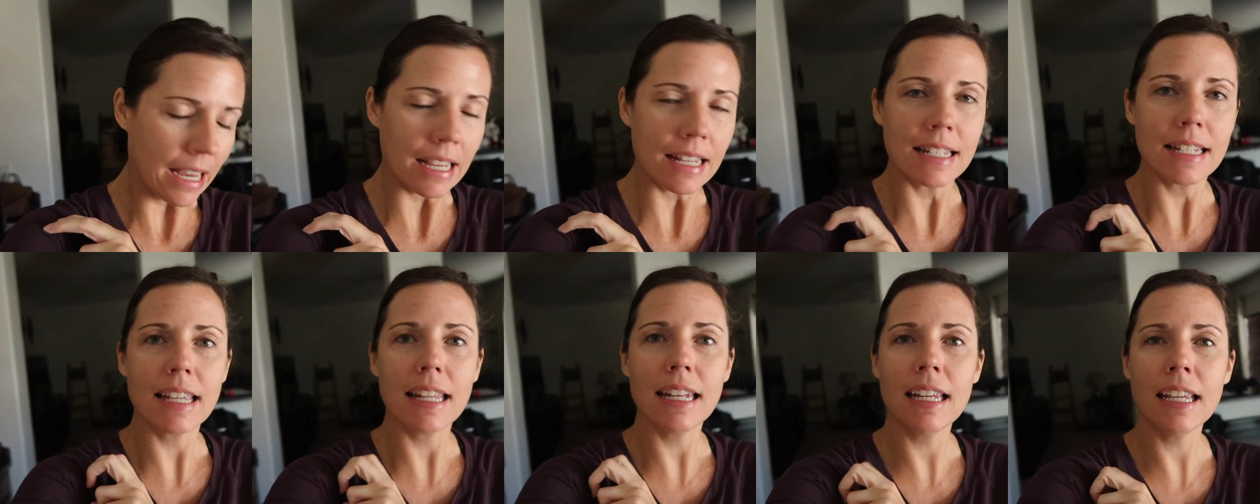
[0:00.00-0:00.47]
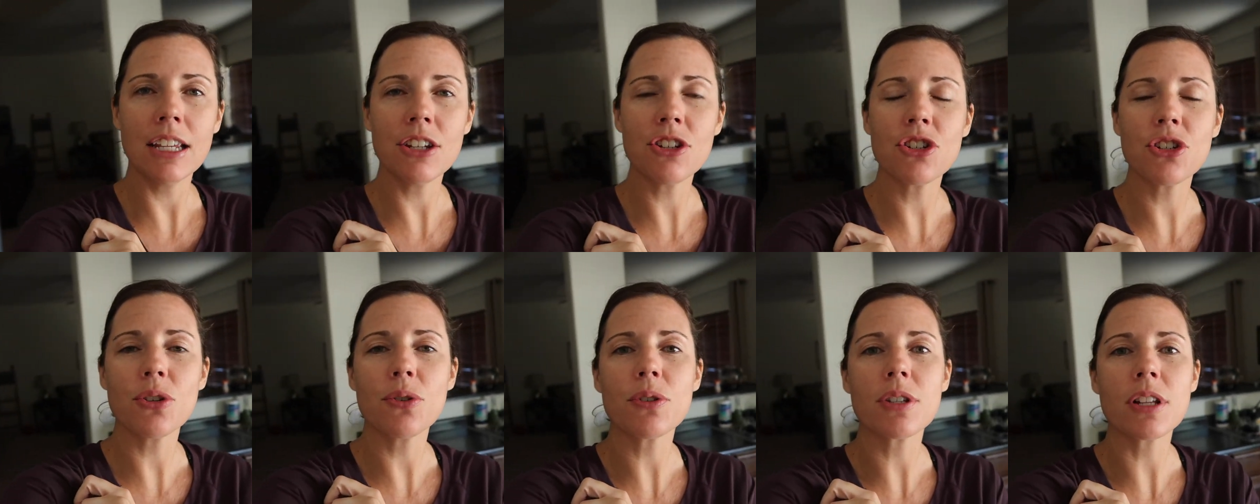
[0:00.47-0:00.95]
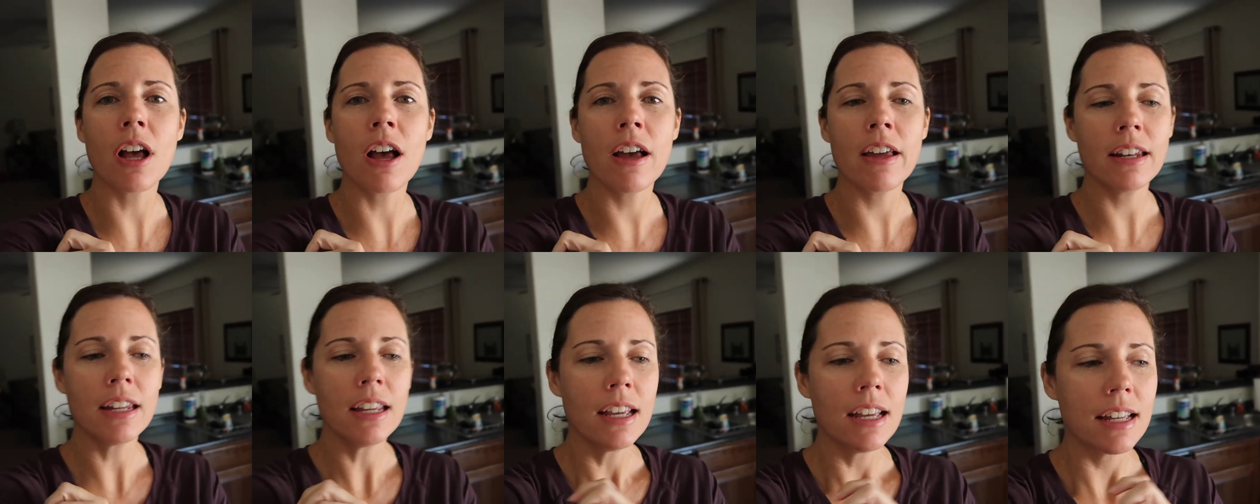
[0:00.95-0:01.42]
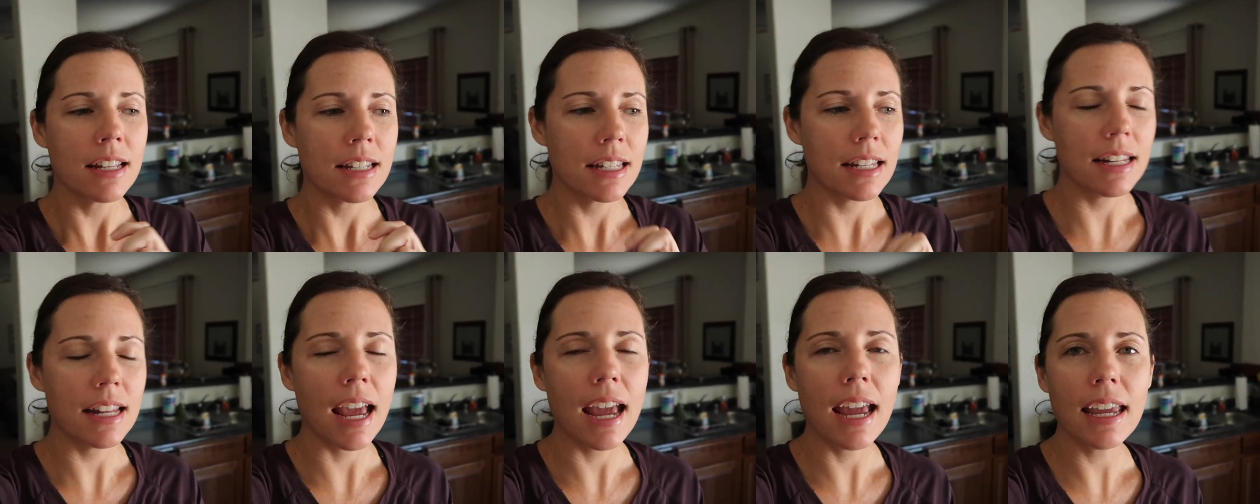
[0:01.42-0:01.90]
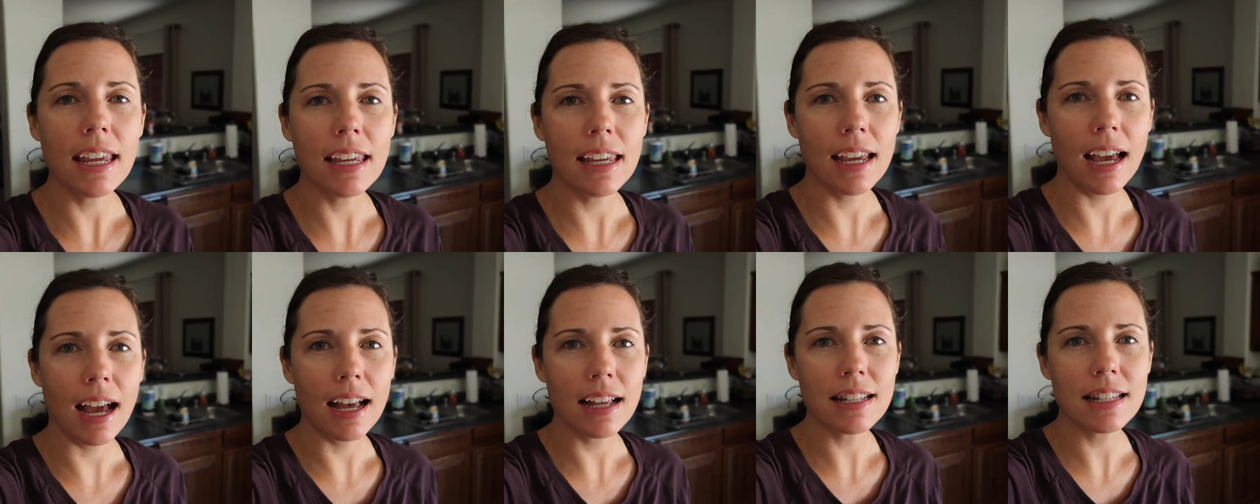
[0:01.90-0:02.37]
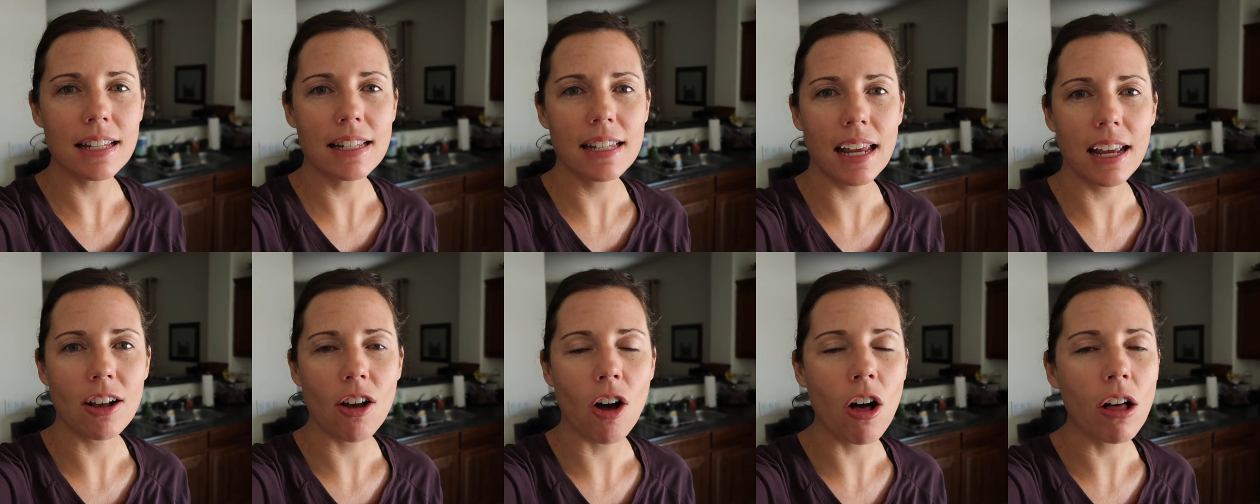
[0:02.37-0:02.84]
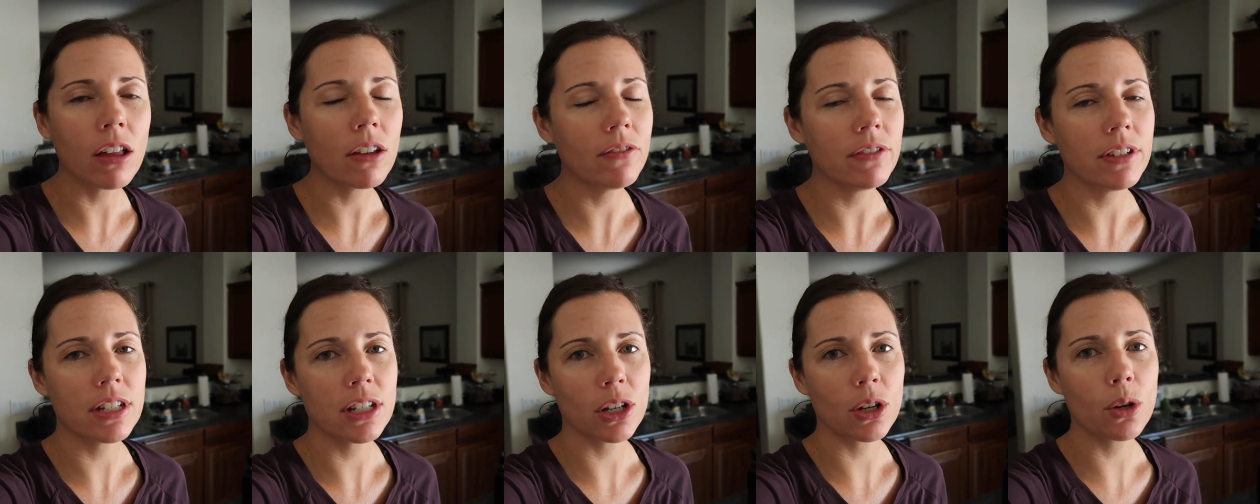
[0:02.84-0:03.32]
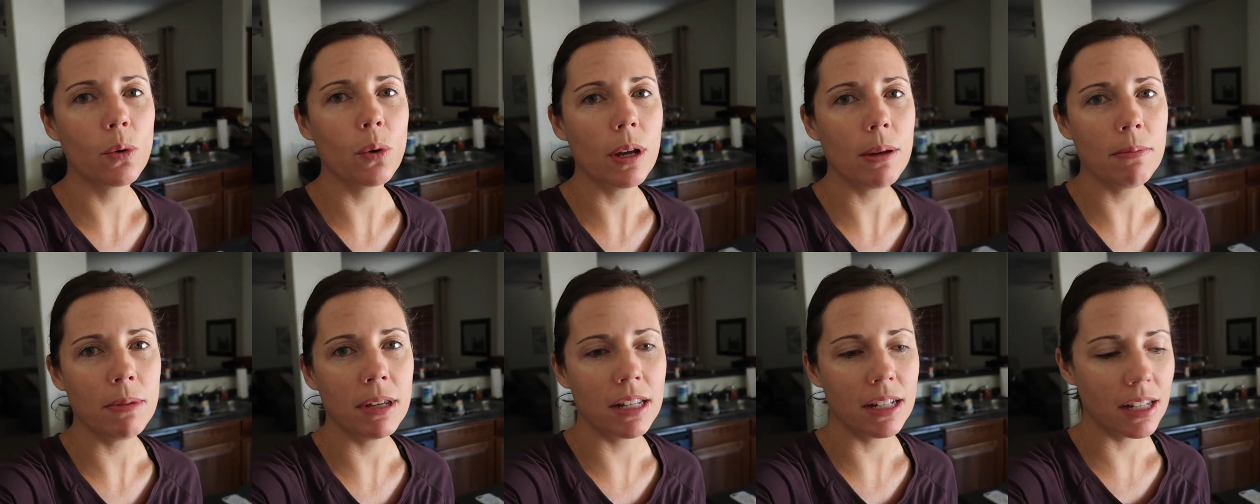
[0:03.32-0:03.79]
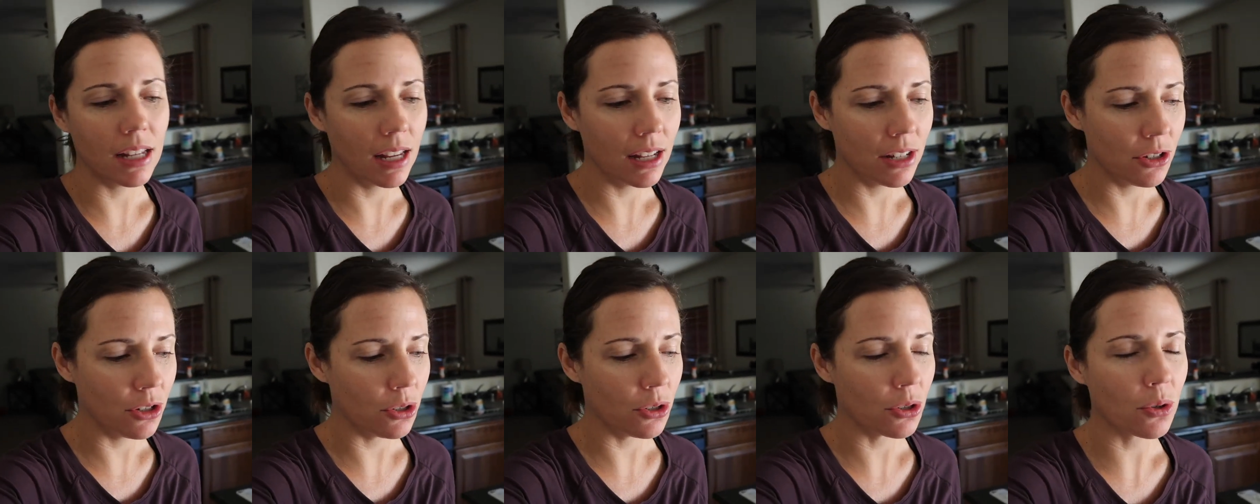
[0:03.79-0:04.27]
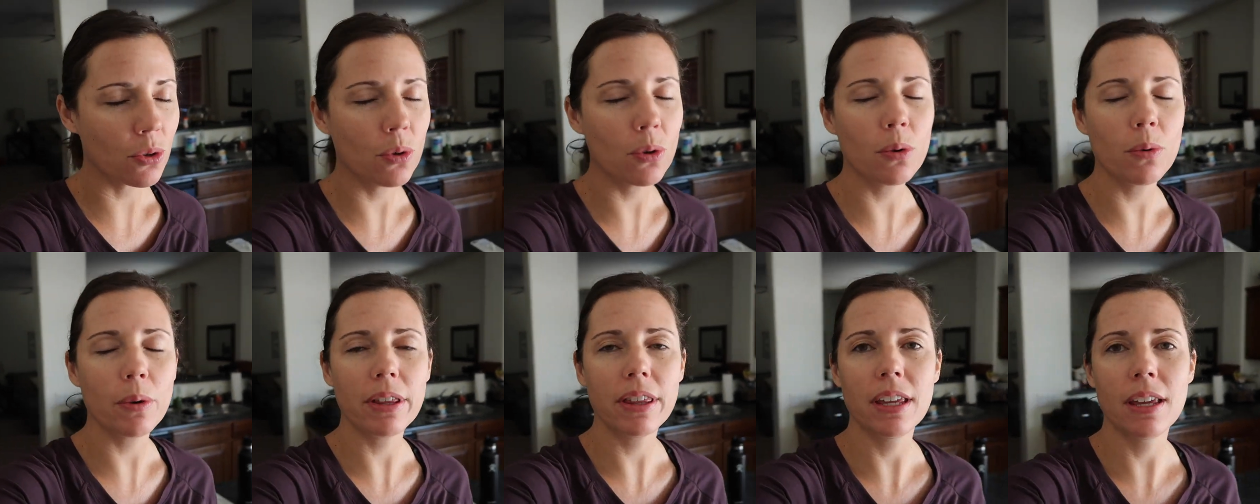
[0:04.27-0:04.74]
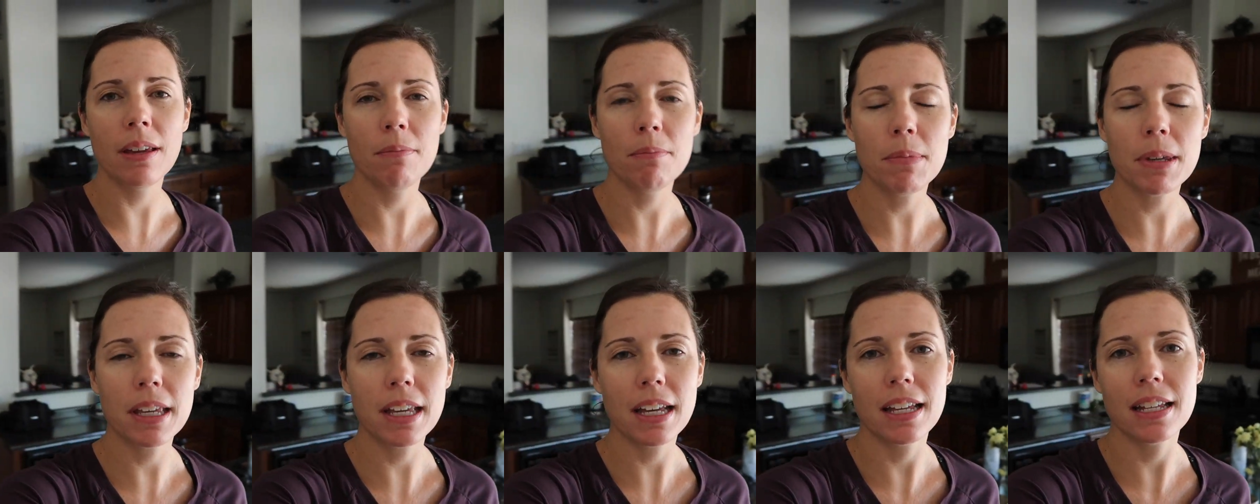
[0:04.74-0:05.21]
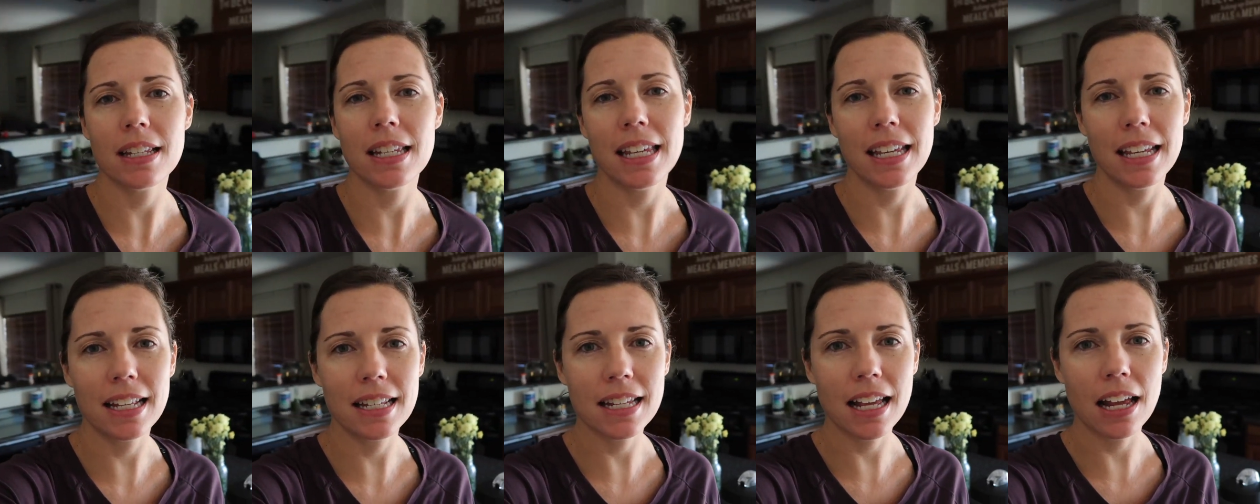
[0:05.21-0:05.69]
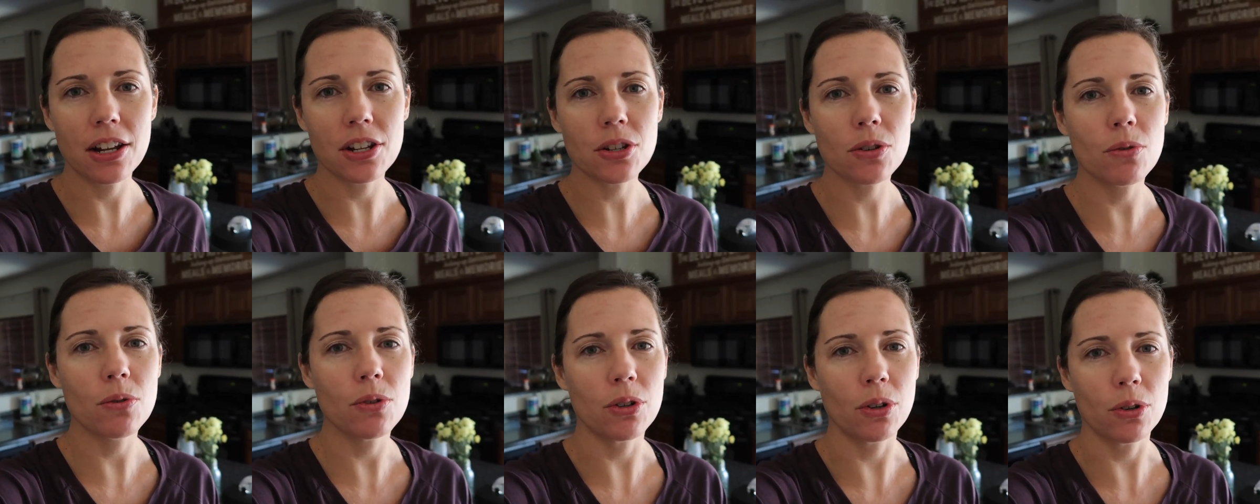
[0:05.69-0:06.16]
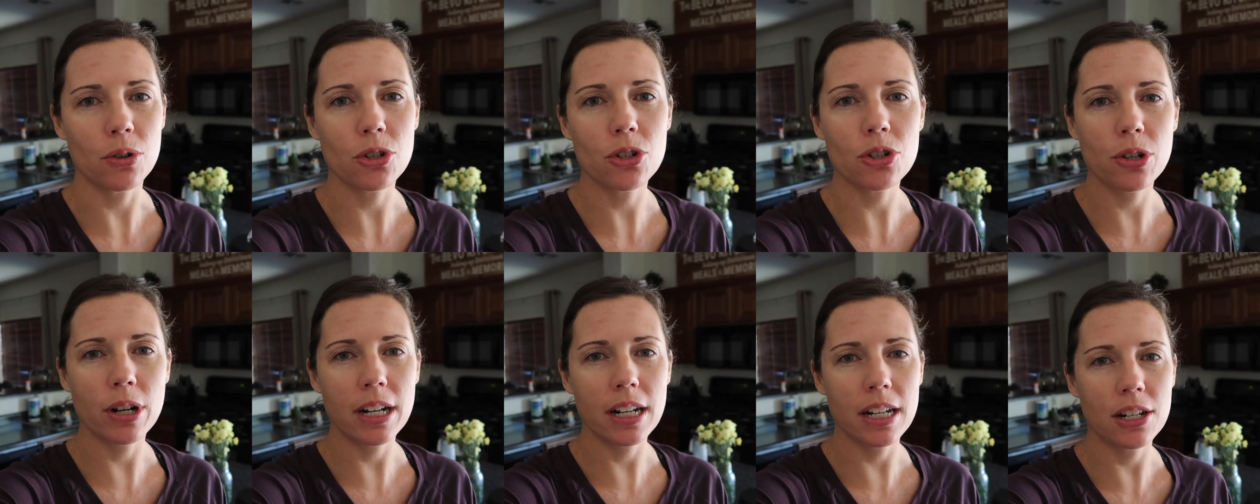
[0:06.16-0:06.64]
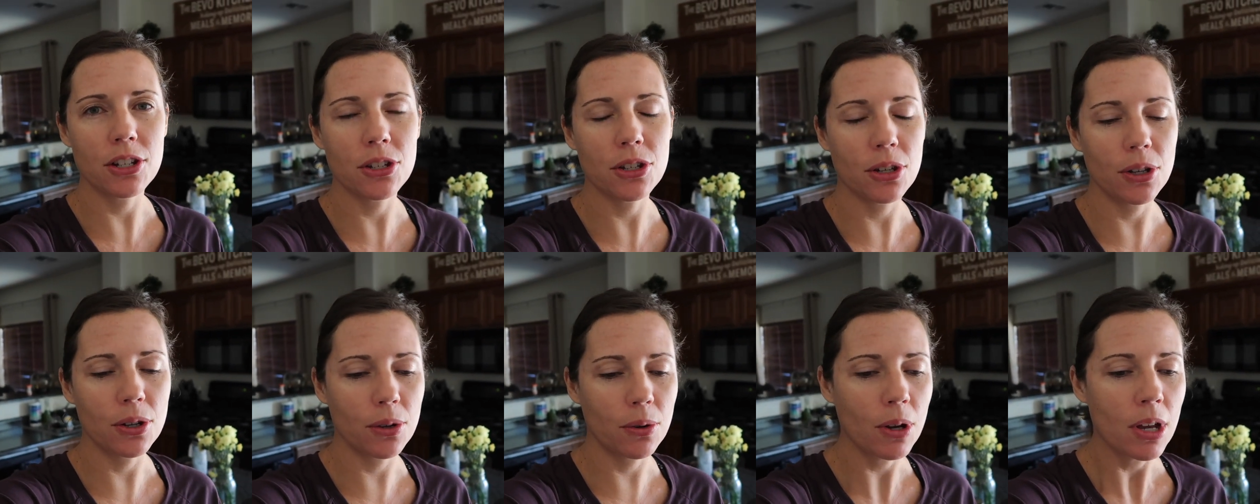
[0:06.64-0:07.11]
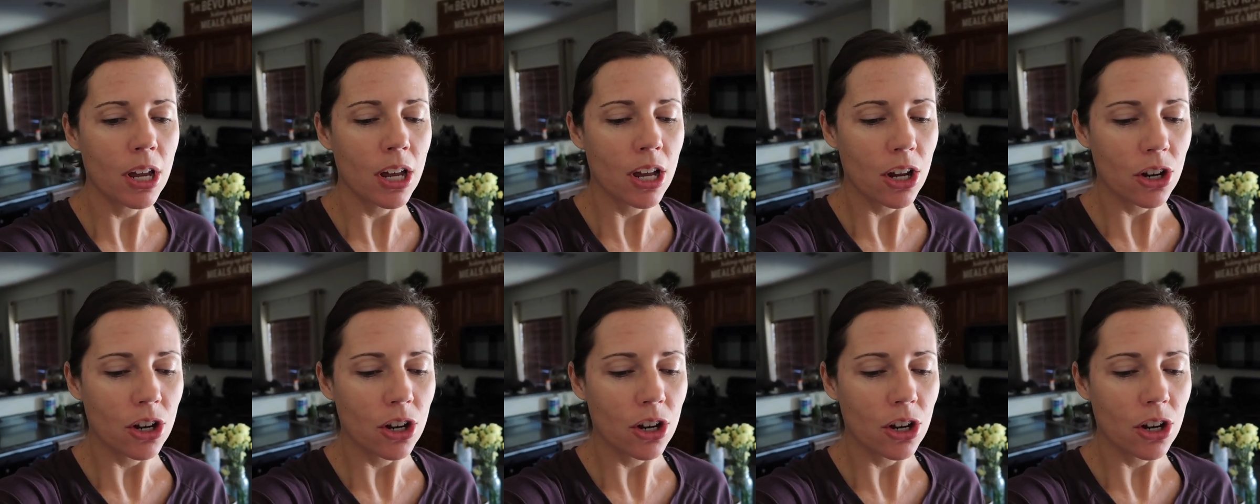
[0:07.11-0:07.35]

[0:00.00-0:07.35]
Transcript: He's getting his shoes on. Today, he has to take all of his equipment to school with him because he gets out of school and goes straight into